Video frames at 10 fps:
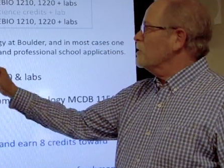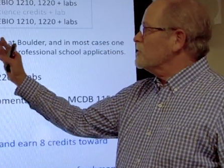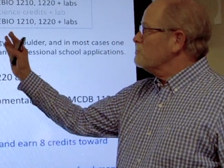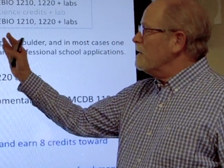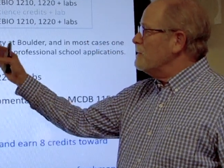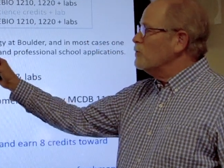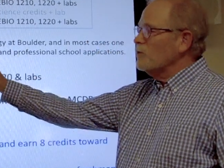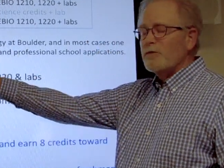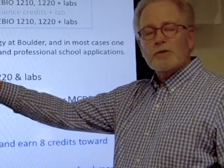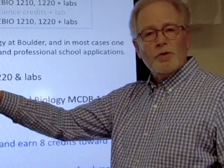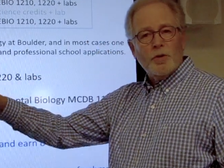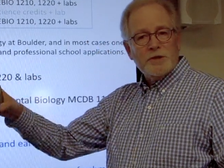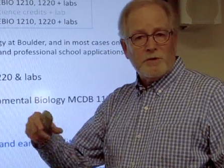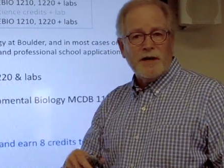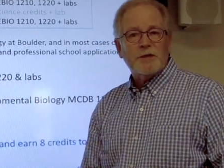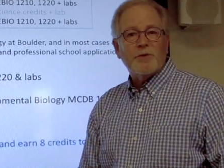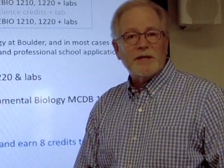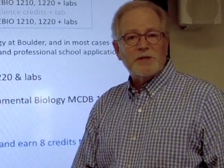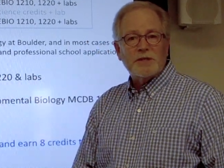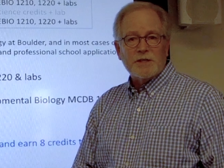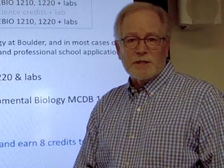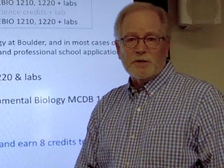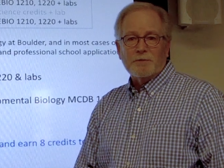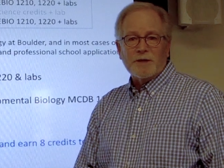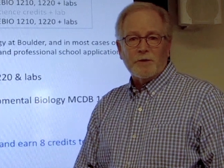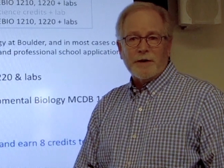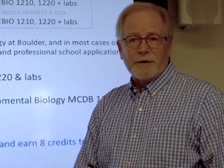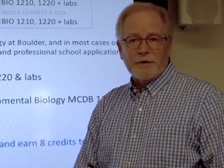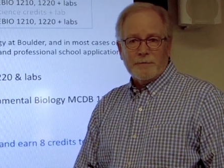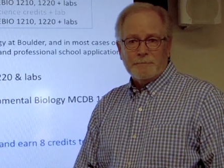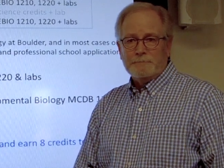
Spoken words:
which may move you towards graduation just a little bit quicker.